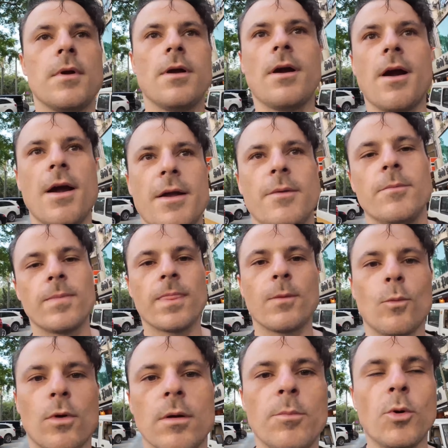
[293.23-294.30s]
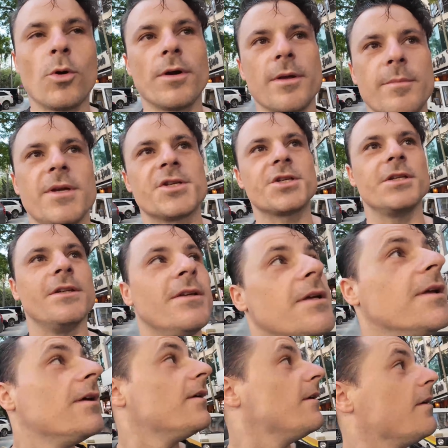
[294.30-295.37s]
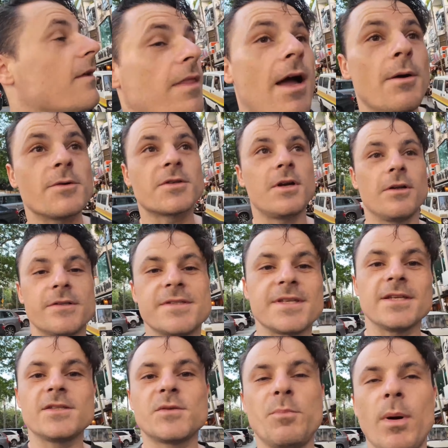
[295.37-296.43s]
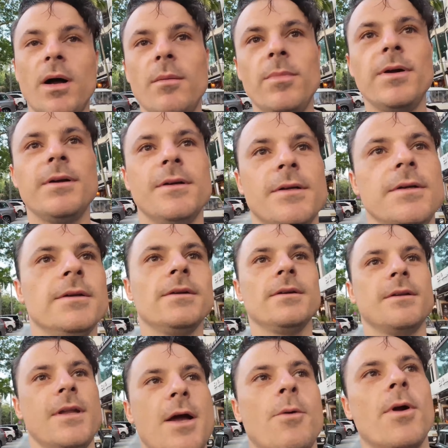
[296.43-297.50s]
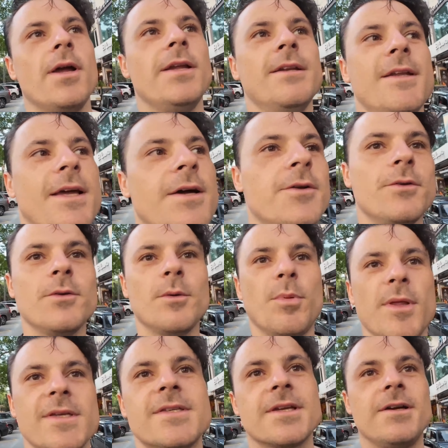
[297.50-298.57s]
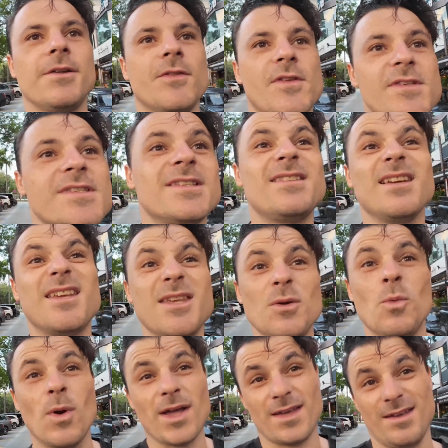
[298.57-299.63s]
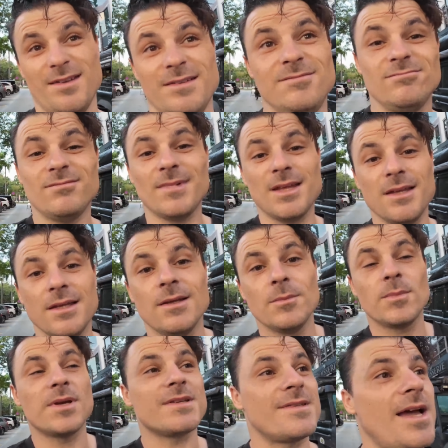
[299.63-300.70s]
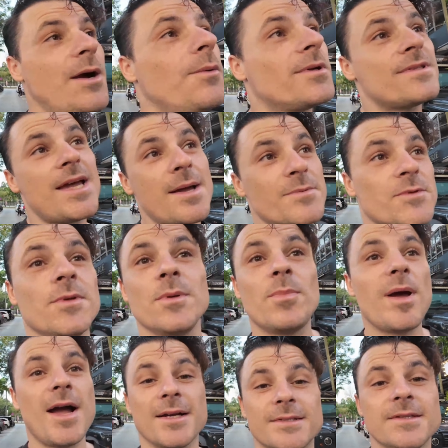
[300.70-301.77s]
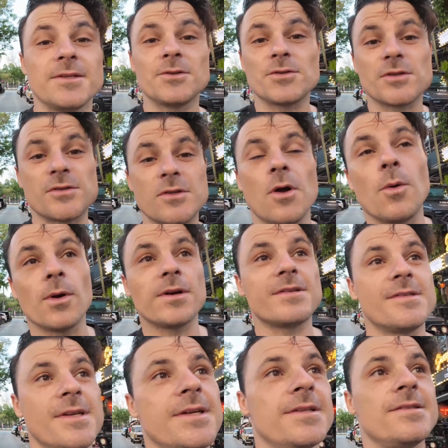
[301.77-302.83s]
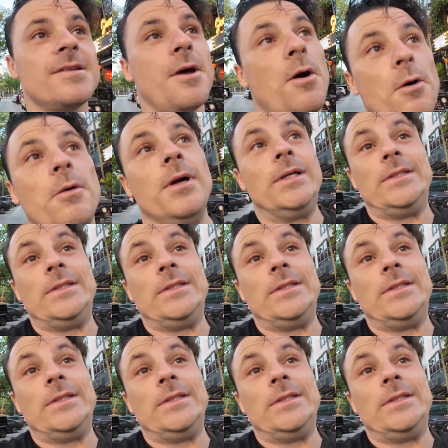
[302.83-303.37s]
All right, we're aborting mission. That was called Sid's Pub. Now we're heading down to a place called the Sticky Wicket. because that one's absolutely packed and there's just nowhere to sit. So